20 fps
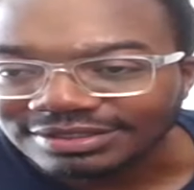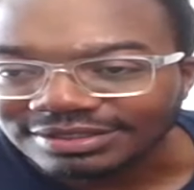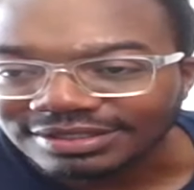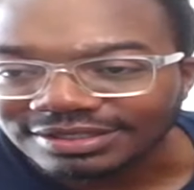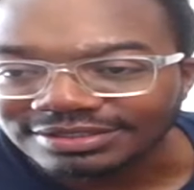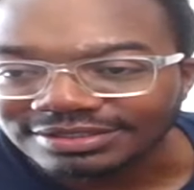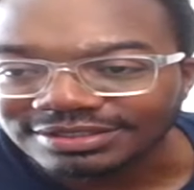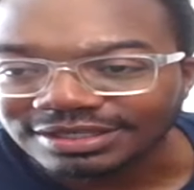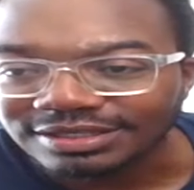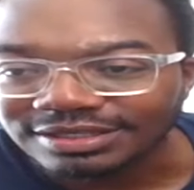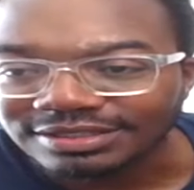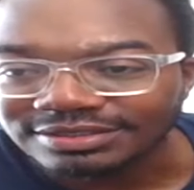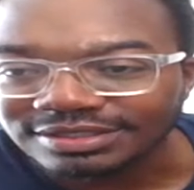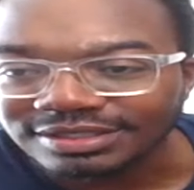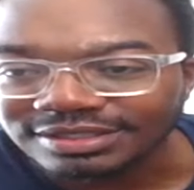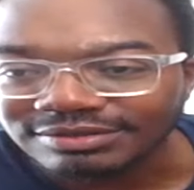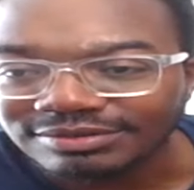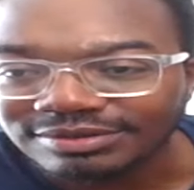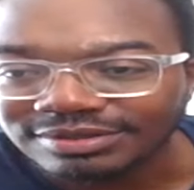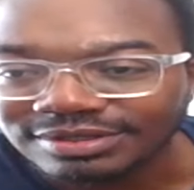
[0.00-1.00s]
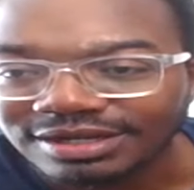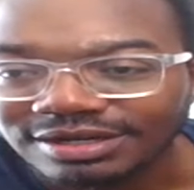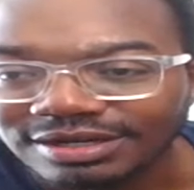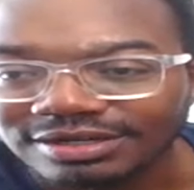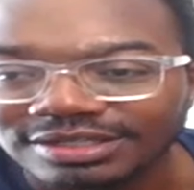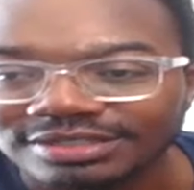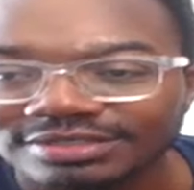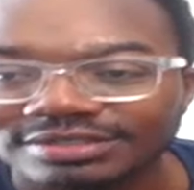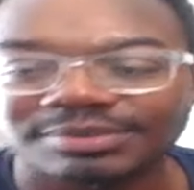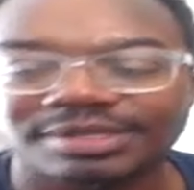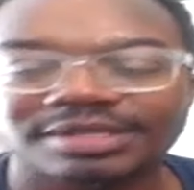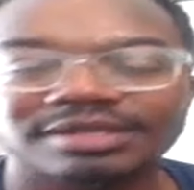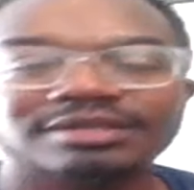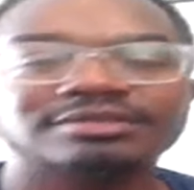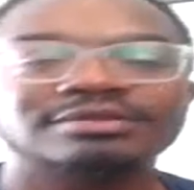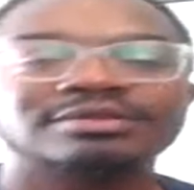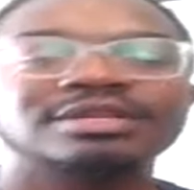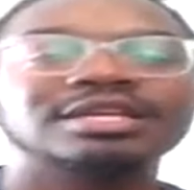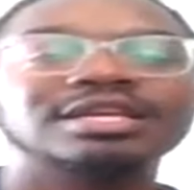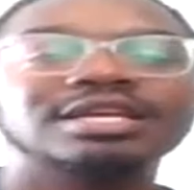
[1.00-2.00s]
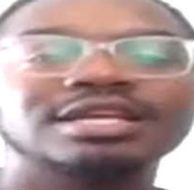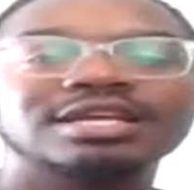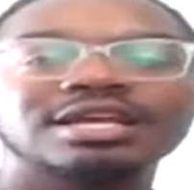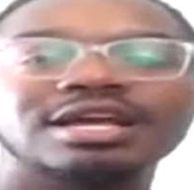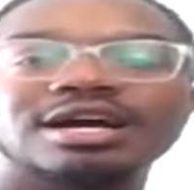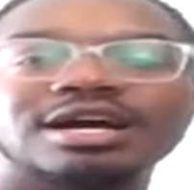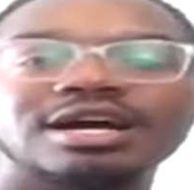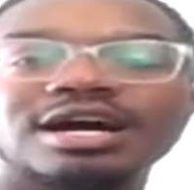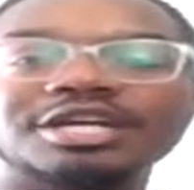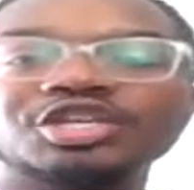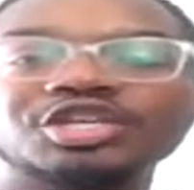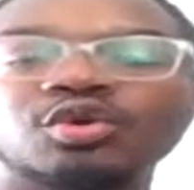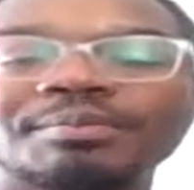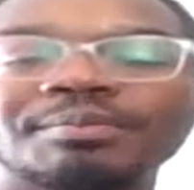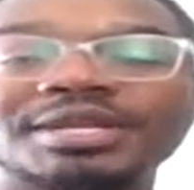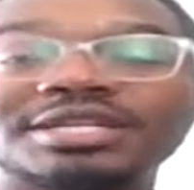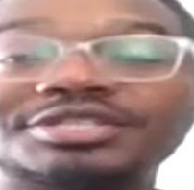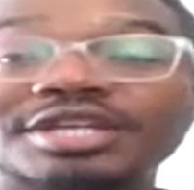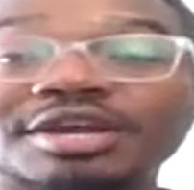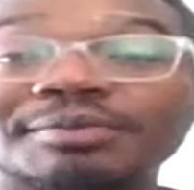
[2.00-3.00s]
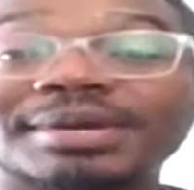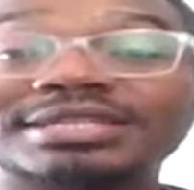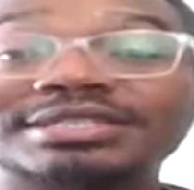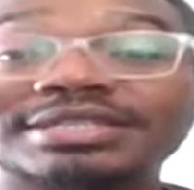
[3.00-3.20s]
Is it? Is it? Oh, that's somebody else. Uh, you want me to share my